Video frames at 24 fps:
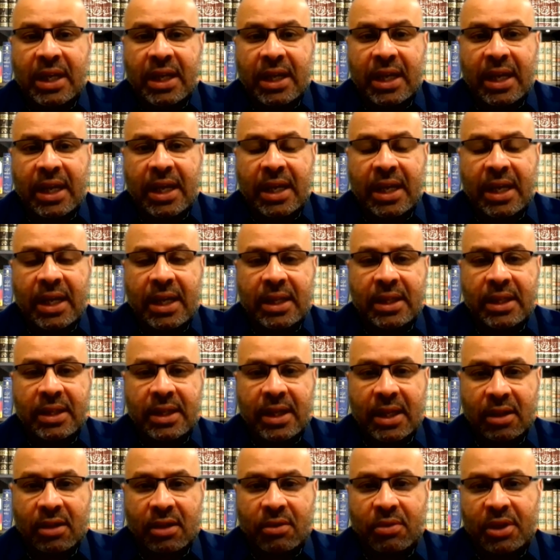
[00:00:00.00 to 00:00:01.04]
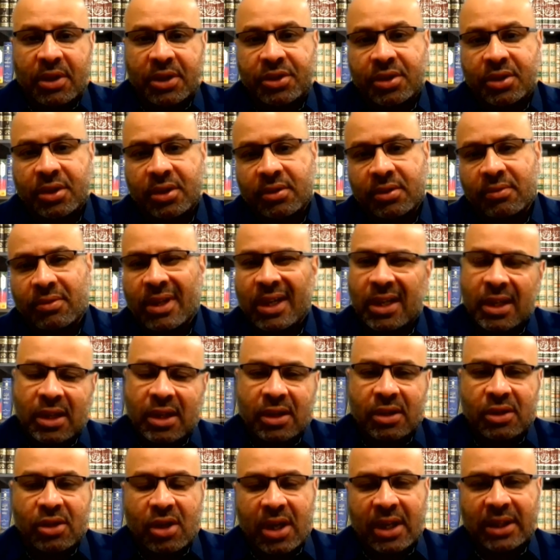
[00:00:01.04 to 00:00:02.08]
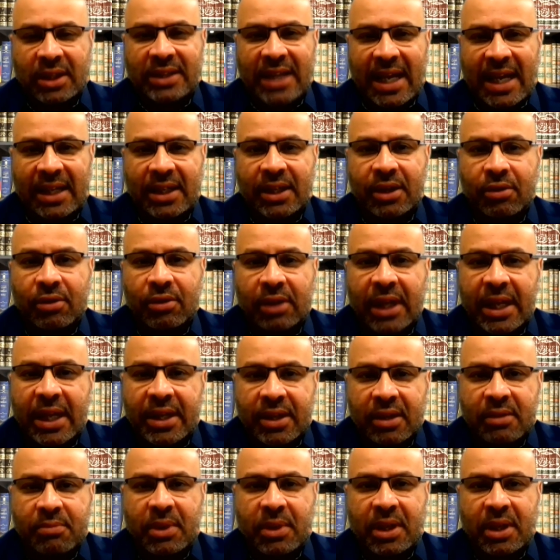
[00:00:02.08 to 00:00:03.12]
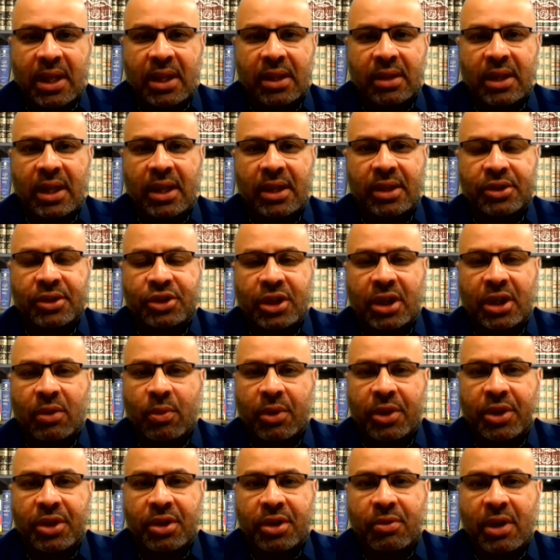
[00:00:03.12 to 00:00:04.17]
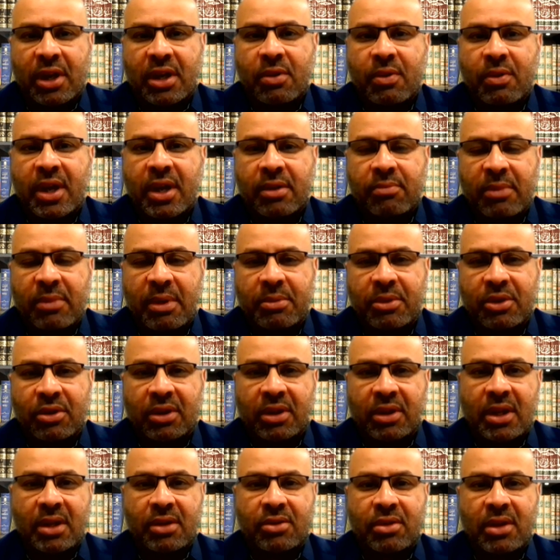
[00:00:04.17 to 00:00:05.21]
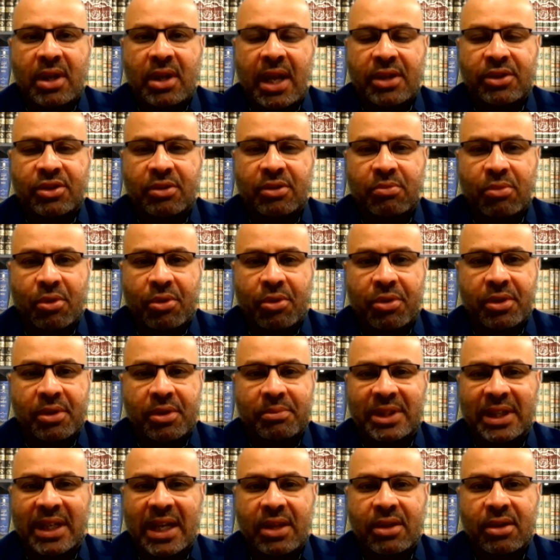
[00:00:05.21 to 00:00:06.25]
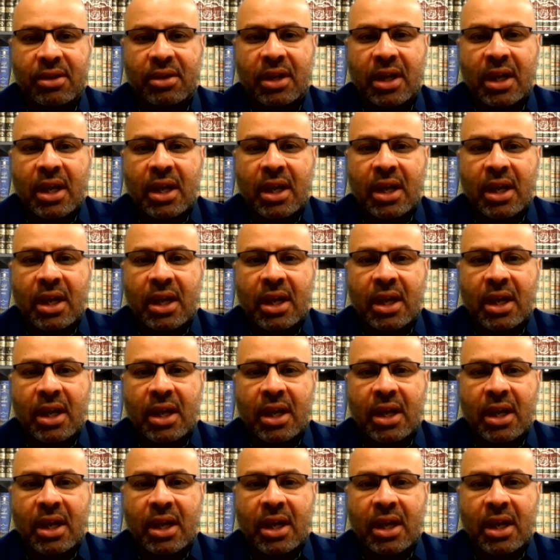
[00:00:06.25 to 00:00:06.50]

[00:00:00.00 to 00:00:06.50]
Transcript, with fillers: And the other question, not exactly related, but I'll, I'll share with you anyway, and maybe you can answer both of them together.